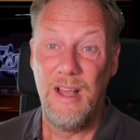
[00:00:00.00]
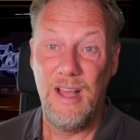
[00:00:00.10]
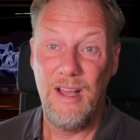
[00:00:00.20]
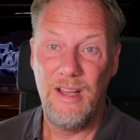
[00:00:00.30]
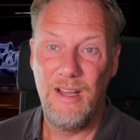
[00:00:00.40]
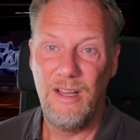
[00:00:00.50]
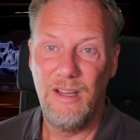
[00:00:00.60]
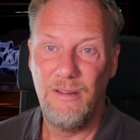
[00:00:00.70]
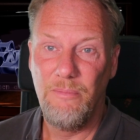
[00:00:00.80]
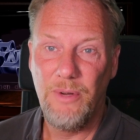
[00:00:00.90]

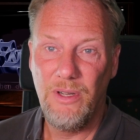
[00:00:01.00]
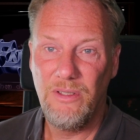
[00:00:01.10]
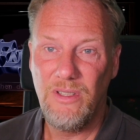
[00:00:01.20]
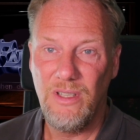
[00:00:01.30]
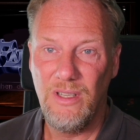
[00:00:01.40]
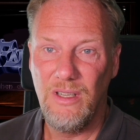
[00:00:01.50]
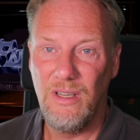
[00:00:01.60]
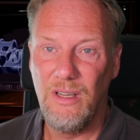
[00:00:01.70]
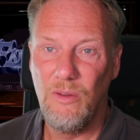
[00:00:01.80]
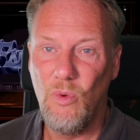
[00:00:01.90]
But
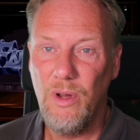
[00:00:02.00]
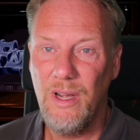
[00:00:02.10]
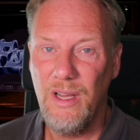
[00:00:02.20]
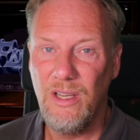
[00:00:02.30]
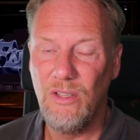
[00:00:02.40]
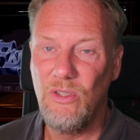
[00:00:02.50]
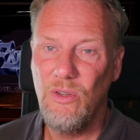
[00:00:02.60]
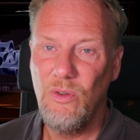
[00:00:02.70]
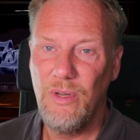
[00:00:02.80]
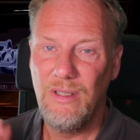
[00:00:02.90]
what I can
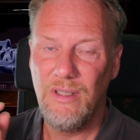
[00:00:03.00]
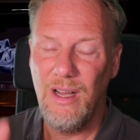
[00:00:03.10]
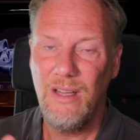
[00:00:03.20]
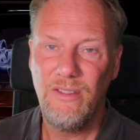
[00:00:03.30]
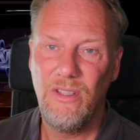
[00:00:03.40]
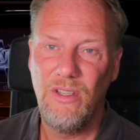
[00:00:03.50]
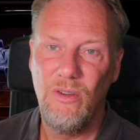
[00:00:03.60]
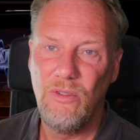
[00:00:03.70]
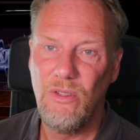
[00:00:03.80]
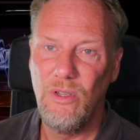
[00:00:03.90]
do is ask
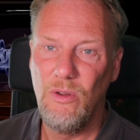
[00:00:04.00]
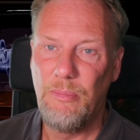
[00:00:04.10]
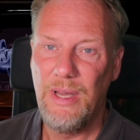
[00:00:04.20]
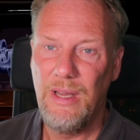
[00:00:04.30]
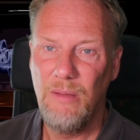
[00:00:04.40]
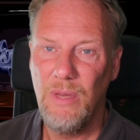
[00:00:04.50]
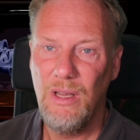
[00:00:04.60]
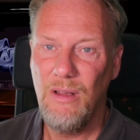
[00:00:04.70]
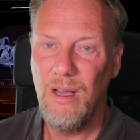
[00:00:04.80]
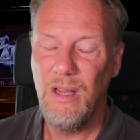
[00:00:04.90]
you to ping
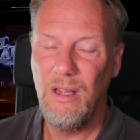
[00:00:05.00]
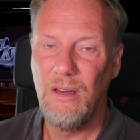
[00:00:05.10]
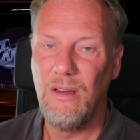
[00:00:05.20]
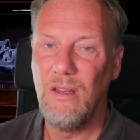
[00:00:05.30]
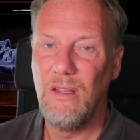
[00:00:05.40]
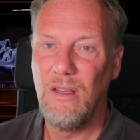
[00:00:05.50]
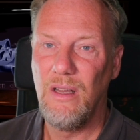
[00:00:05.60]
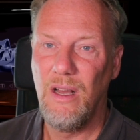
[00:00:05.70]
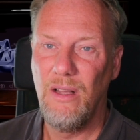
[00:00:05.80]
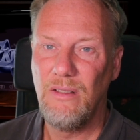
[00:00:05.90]
me and
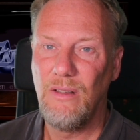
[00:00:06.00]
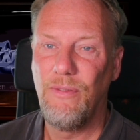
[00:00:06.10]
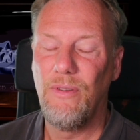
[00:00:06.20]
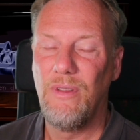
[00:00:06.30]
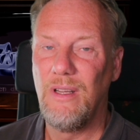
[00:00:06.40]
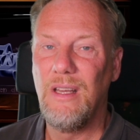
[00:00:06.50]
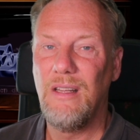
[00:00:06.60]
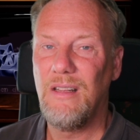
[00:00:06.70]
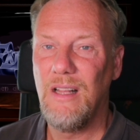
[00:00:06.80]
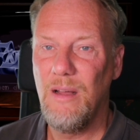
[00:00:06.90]
ask for the
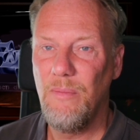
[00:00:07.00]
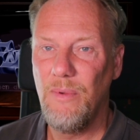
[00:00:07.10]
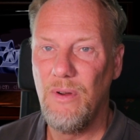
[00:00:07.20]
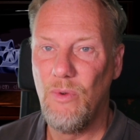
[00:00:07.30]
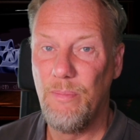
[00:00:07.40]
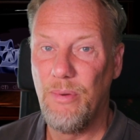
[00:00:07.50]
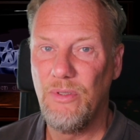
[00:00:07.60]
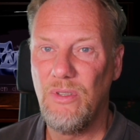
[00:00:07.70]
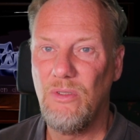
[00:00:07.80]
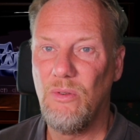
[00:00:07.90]
GitLab
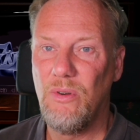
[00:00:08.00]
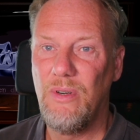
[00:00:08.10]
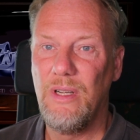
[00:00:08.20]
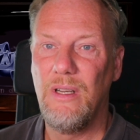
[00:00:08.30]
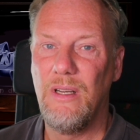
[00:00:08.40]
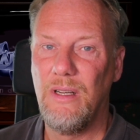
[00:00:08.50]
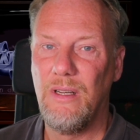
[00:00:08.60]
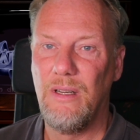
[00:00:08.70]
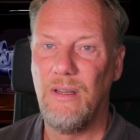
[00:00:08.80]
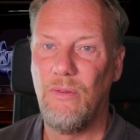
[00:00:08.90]
repository
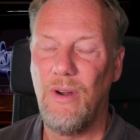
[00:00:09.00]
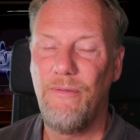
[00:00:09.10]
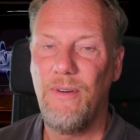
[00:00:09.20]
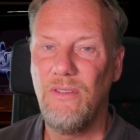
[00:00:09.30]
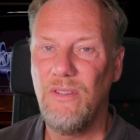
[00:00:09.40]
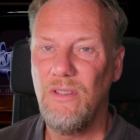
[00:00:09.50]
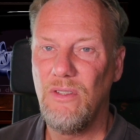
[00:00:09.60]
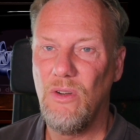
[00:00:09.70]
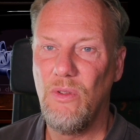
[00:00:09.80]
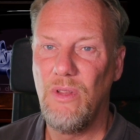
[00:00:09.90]
references
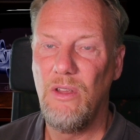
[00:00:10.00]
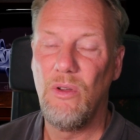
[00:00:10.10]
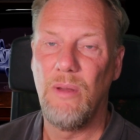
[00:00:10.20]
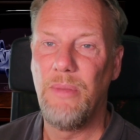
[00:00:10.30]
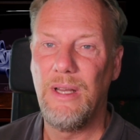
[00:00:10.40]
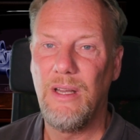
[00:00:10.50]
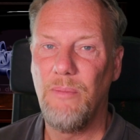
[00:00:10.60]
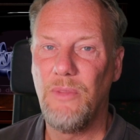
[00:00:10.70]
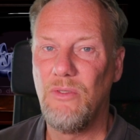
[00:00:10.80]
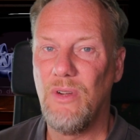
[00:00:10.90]
so that you can pick
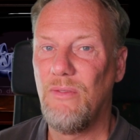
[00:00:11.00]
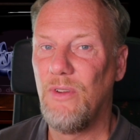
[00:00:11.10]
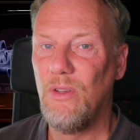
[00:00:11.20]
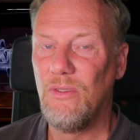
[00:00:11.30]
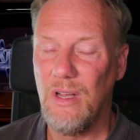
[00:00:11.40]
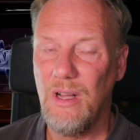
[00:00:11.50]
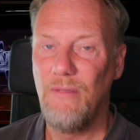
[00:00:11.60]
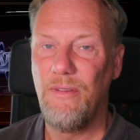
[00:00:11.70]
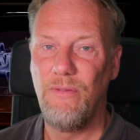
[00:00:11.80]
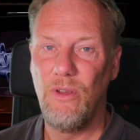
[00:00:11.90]
up the transfer
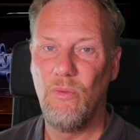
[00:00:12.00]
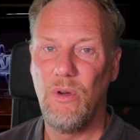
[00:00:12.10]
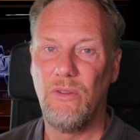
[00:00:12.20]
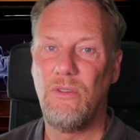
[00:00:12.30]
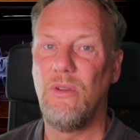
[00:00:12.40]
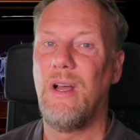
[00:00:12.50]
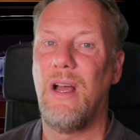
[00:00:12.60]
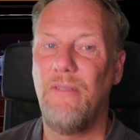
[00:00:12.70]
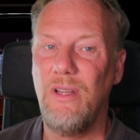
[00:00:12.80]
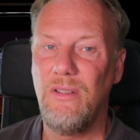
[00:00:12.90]
yourself if you want to
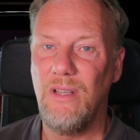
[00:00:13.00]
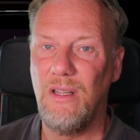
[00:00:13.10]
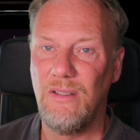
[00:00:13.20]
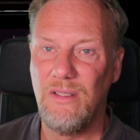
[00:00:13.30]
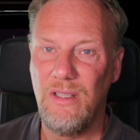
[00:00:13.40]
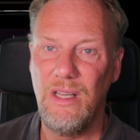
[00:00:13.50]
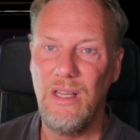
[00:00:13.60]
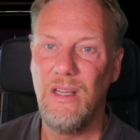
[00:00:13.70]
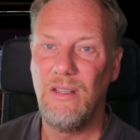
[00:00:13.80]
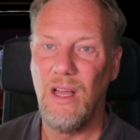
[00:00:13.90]
have it and
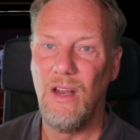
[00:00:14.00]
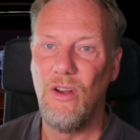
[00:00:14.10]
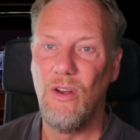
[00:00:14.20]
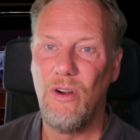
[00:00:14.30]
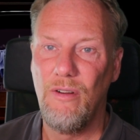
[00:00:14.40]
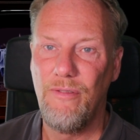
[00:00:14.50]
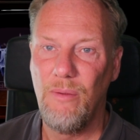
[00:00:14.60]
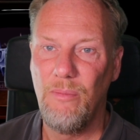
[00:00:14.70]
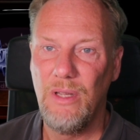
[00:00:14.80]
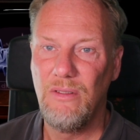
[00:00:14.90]
see it and learn
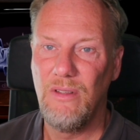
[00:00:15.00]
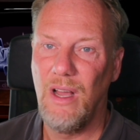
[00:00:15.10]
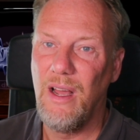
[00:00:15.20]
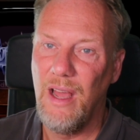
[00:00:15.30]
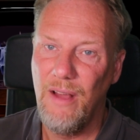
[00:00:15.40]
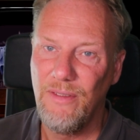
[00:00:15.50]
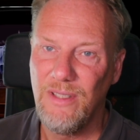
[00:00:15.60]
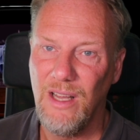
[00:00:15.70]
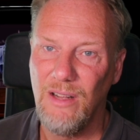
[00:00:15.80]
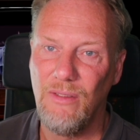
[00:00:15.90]
from it. I have
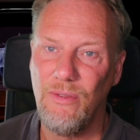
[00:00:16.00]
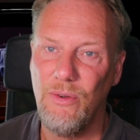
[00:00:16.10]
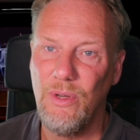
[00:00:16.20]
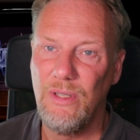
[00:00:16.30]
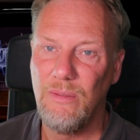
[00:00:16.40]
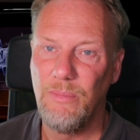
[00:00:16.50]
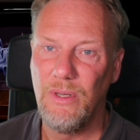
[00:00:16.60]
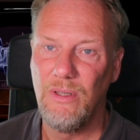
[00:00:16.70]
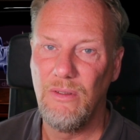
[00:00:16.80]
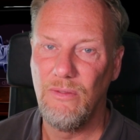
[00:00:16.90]
scanned through it,
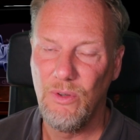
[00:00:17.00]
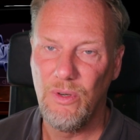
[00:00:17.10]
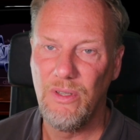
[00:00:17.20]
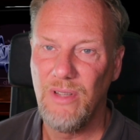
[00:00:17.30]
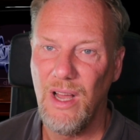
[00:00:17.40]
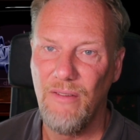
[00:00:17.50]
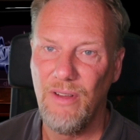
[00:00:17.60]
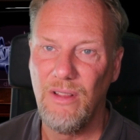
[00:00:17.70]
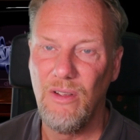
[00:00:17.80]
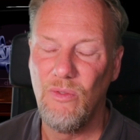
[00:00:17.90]
but of course
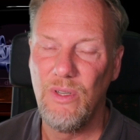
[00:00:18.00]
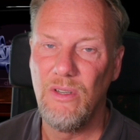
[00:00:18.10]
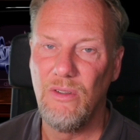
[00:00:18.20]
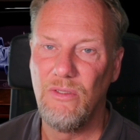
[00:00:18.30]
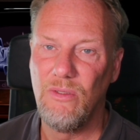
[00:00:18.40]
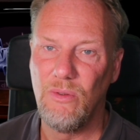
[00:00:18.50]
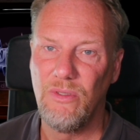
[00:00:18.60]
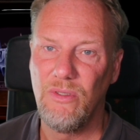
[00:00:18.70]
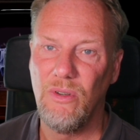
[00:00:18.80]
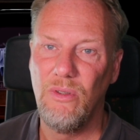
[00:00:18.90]
having the original
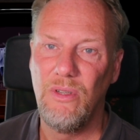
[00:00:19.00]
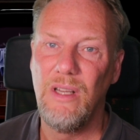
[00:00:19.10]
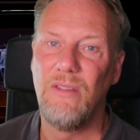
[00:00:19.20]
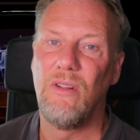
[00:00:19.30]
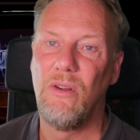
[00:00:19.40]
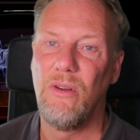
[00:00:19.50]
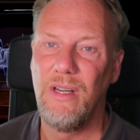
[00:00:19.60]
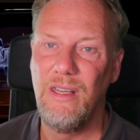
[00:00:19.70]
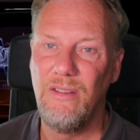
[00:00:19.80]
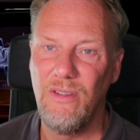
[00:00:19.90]
source code is a
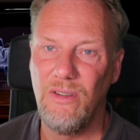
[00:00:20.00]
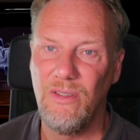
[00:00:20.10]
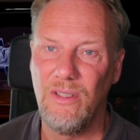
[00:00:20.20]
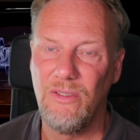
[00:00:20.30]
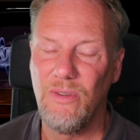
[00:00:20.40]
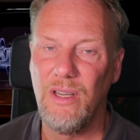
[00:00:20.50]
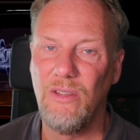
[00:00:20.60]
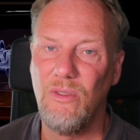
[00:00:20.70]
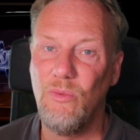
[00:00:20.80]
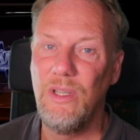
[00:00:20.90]
lot easier than
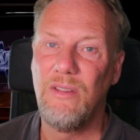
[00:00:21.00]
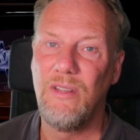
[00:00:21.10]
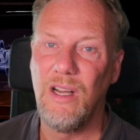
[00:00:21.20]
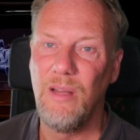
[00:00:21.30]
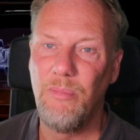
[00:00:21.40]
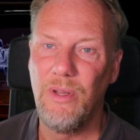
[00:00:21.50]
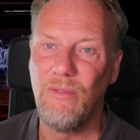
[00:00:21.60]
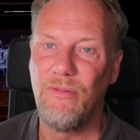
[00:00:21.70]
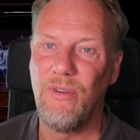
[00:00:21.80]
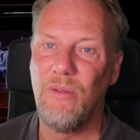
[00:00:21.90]
trying to retype
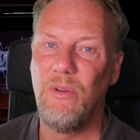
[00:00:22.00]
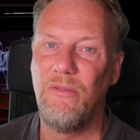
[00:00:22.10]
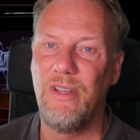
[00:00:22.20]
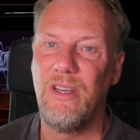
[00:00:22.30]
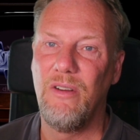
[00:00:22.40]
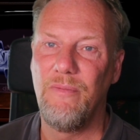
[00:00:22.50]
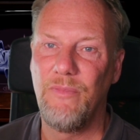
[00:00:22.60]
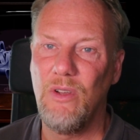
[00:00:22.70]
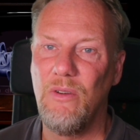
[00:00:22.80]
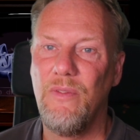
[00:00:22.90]
it from a video.
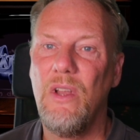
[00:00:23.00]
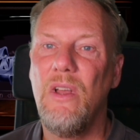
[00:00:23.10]
So